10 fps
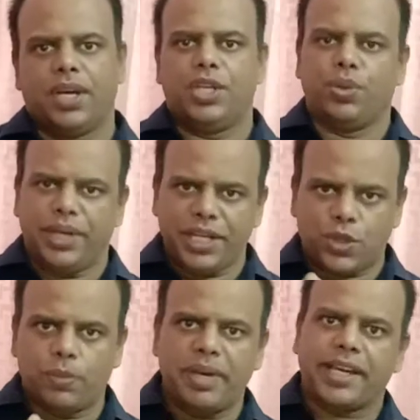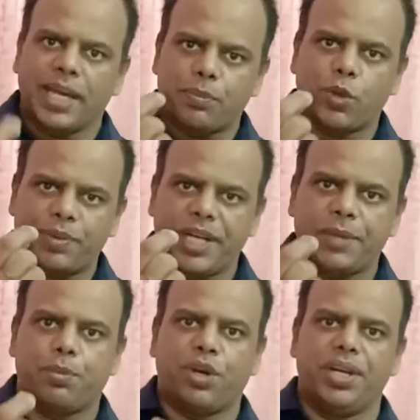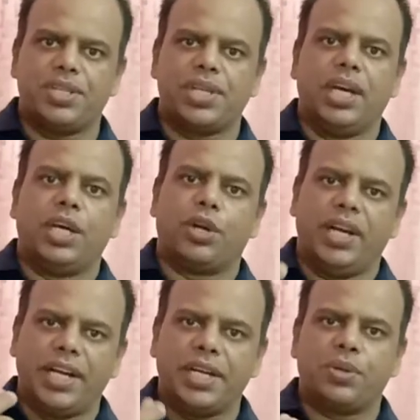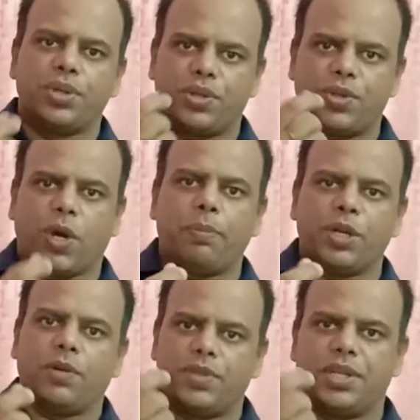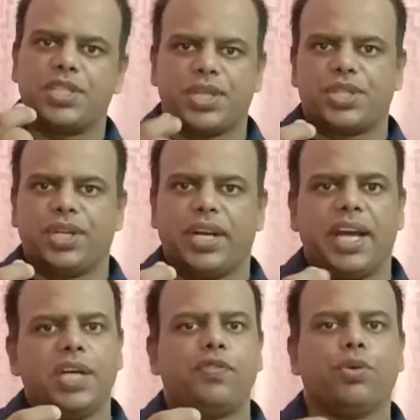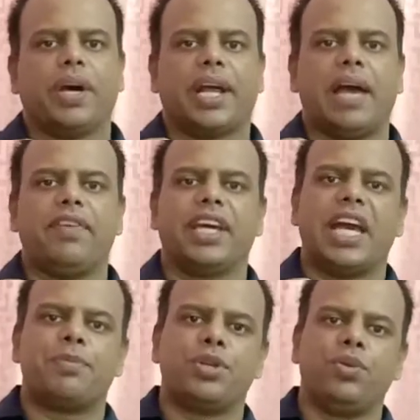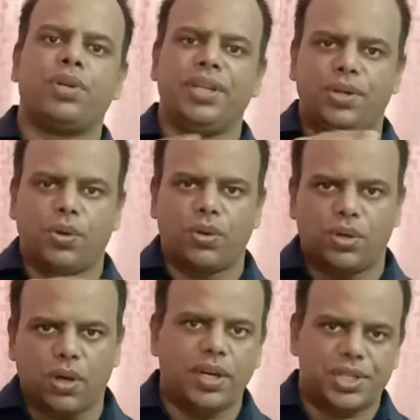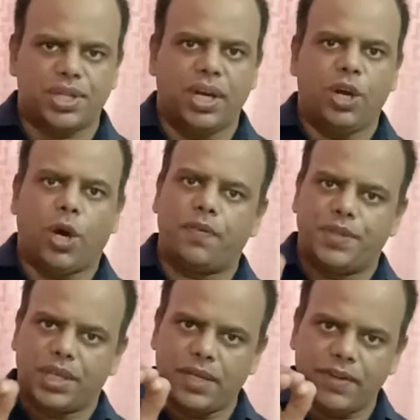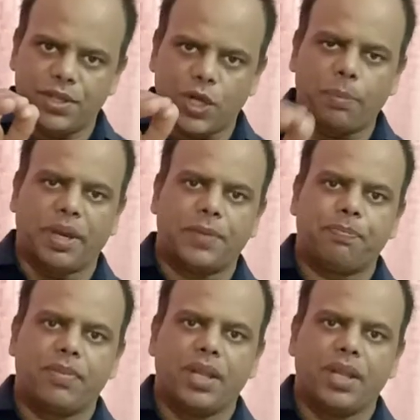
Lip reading: You need to make appropriate points related to the topic of the discussion, and if you are having absolutely no knowledge of the given topic,